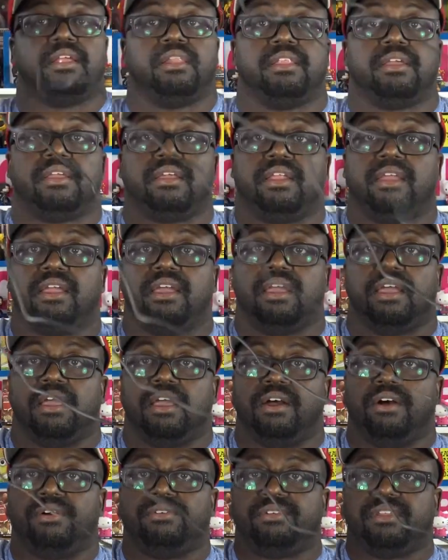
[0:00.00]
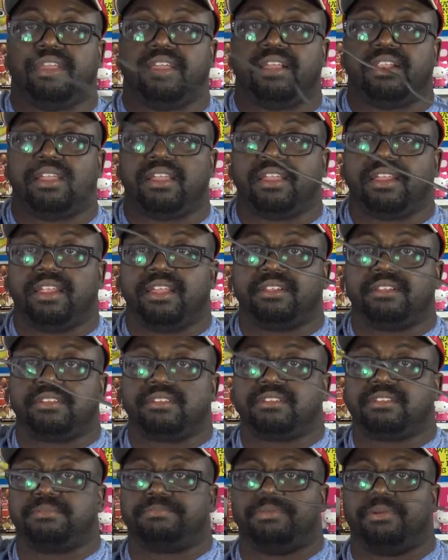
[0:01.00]
Look at that. Oh yeah, look at that.
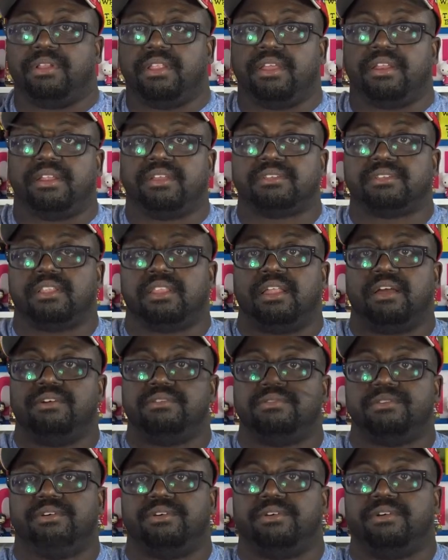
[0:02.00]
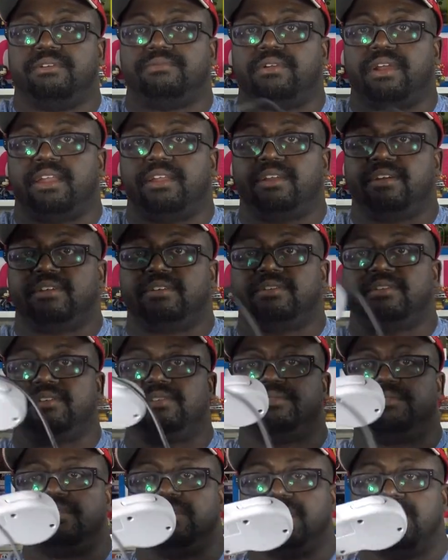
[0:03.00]
This is plenty. This long cord right here
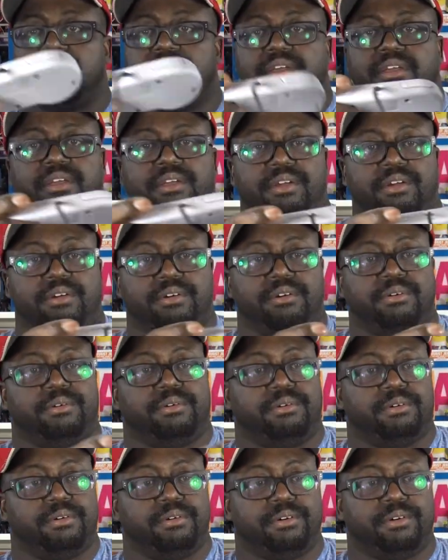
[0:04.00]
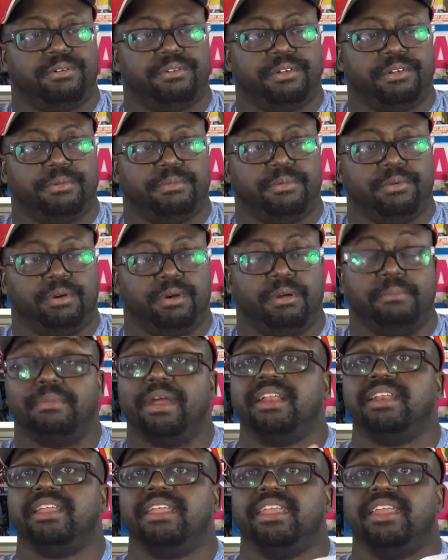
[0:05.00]
too. Oh, I'm
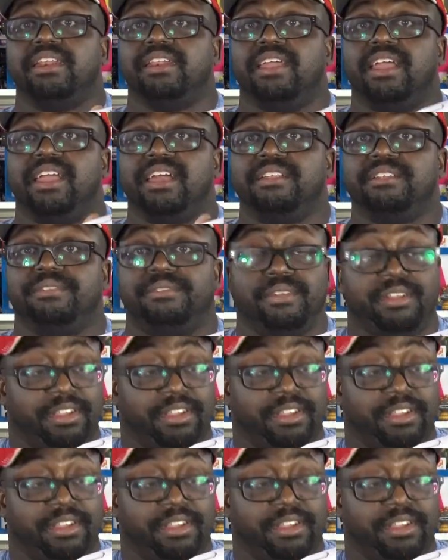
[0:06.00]
about to get down on